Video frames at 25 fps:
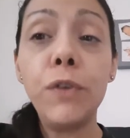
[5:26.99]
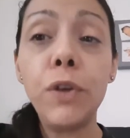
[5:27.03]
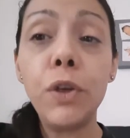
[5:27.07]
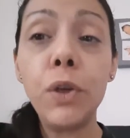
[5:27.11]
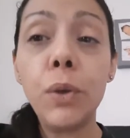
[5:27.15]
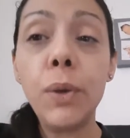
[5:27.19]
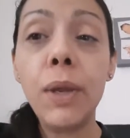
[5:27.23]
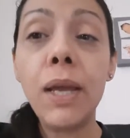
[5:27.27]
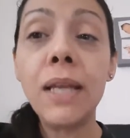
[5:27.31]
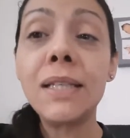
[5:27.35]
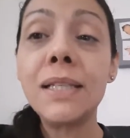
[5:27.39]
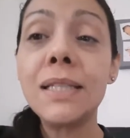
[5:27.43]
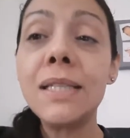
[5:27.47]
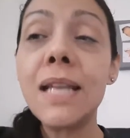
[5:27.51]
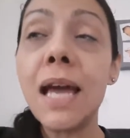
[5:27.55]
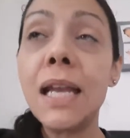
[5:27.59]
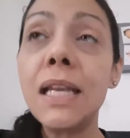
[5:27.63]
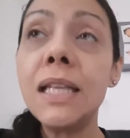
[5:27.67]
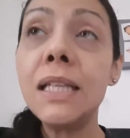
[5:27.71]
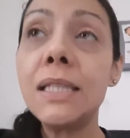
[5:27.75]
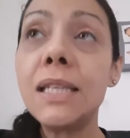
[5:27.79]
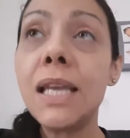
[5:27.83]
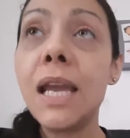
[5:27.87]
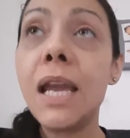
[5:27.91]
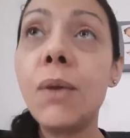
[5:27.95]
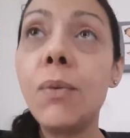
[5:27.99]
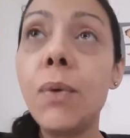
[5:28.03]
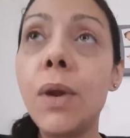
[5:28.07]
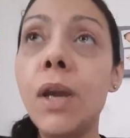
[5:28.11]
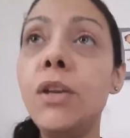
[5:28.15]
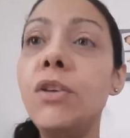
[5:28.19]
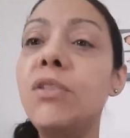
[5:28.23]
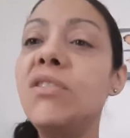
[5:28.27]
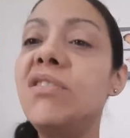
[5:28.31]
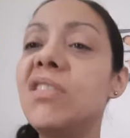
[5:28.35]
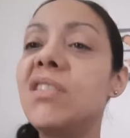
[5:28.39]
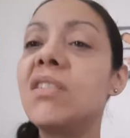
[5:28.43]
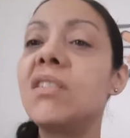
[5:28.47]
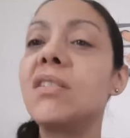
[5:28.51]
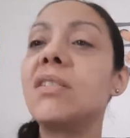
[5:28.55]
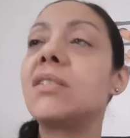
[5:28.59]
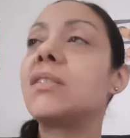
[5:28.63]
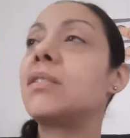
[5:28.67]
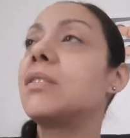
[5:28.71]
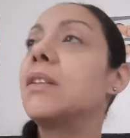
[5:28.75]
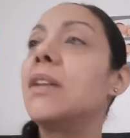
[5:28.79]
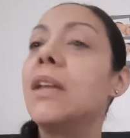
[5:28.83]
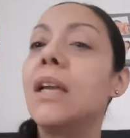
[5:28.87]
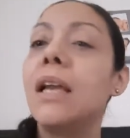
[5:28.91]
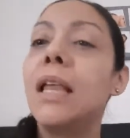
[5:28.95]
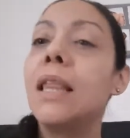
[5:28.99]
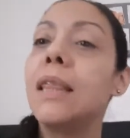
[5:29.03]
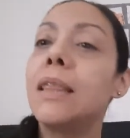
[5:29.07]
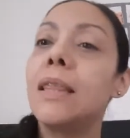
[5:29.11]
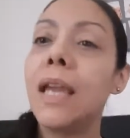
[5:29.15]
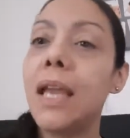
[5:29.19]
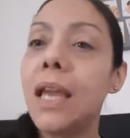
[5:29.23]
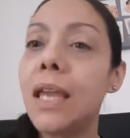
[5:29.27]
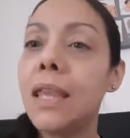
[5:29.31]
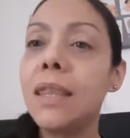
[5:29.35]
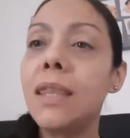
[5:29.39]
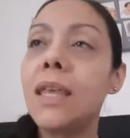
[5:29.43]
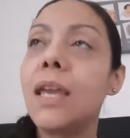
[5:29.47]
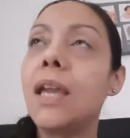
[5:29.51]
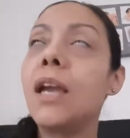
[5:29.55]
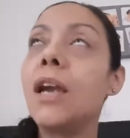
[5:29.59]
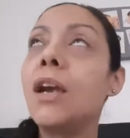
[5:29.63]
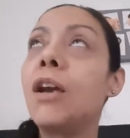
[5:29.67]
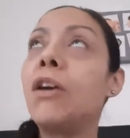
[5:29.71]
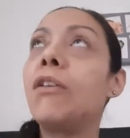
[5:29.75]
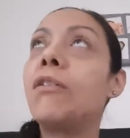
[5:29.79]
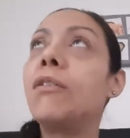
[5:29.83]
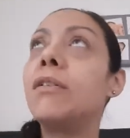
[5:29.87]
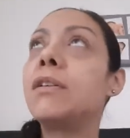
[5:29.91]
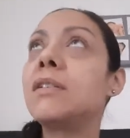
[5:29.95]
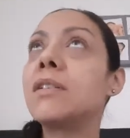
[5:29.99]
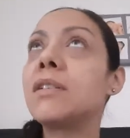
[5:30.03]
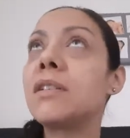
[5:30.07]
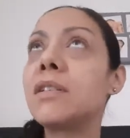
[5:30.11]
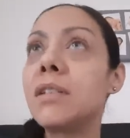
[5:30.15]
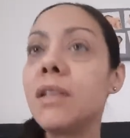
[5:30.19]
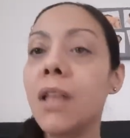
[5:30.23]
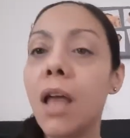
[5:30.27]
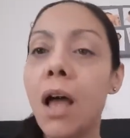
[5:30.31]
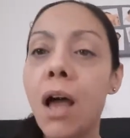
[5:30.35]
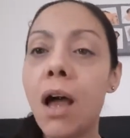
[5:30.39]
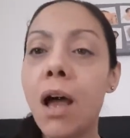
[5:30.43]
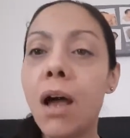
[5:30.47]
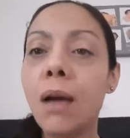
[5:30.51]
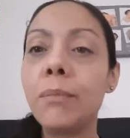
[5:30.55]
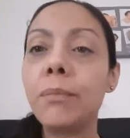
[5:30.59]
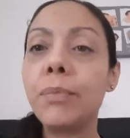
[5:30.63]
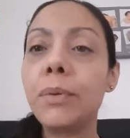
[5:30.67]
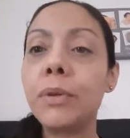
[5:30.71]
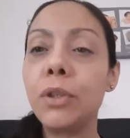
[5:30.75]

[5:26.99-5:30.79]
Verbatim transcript: you. It's not a day where you just lay there and slump,